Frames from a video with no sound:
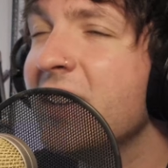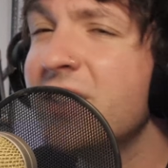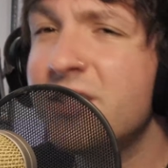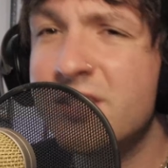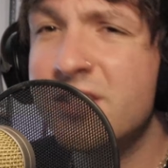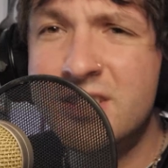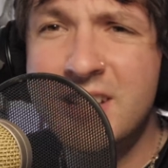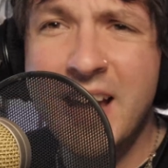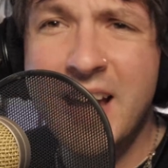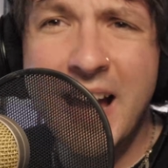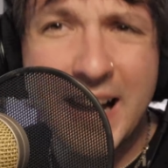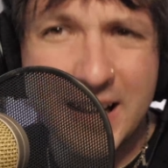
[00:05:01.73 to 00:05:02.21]

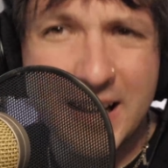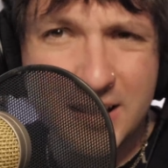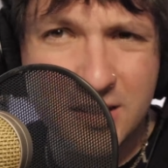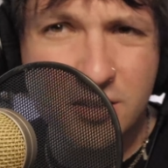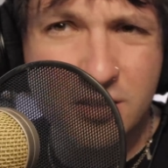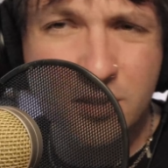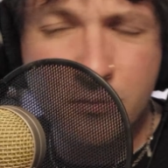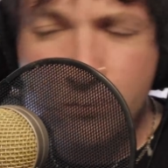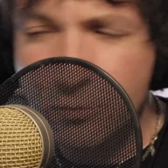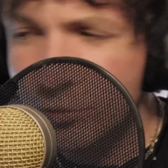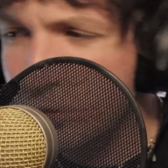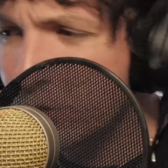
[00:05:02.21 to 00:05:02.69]
just to add
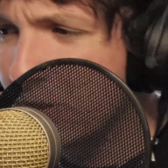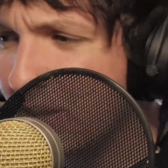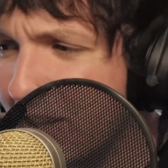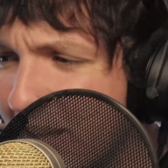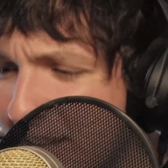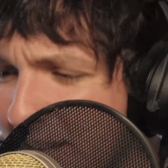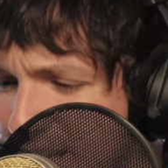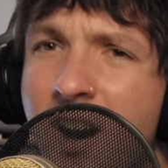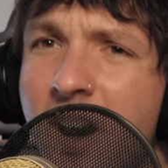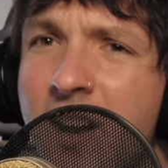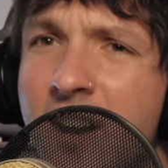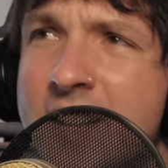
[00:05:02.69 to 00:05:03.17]
some more
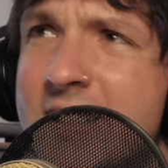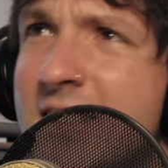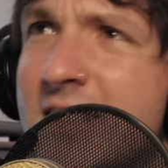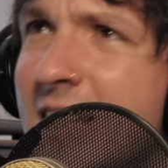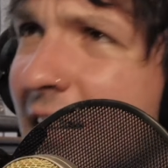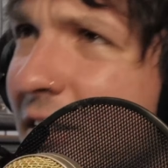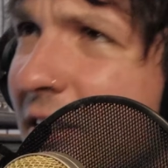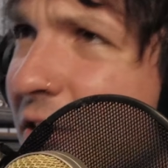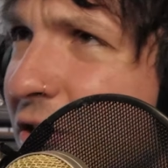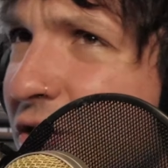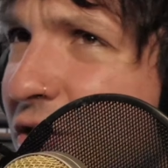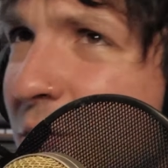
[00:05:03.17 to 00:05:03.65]
like
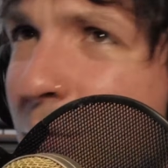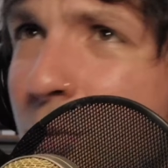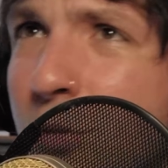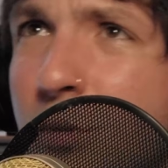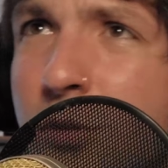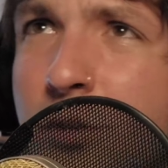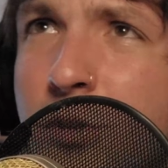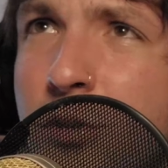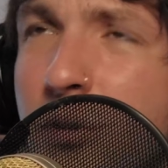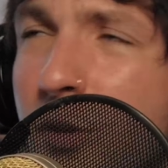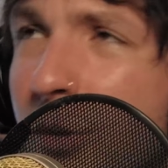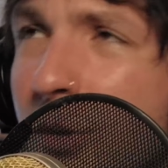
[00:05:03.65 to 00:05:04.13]

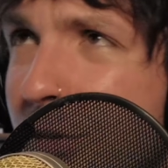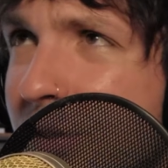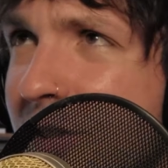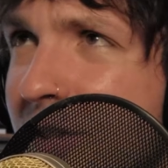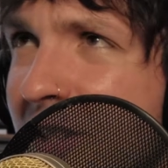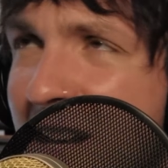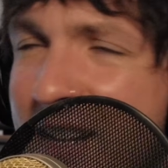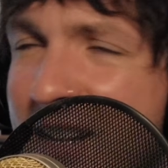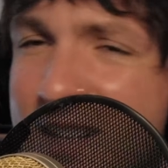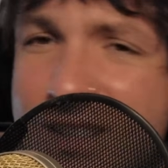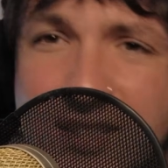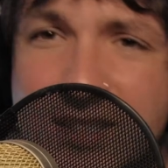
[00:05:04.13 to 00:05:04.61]
unintelligible, gross
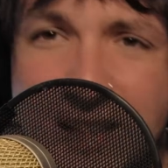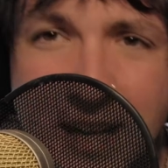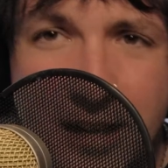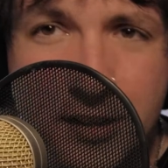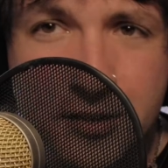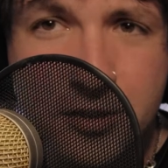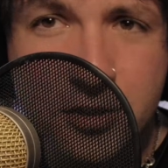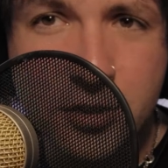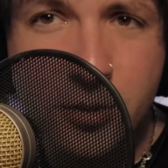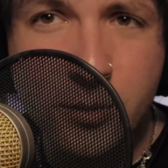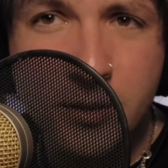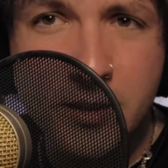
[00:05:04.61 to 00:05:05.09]
kind of
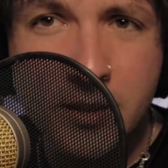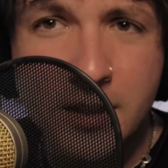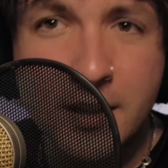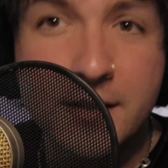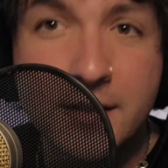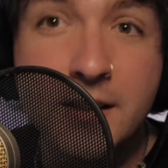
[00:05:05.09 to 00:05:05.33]
sounds to it.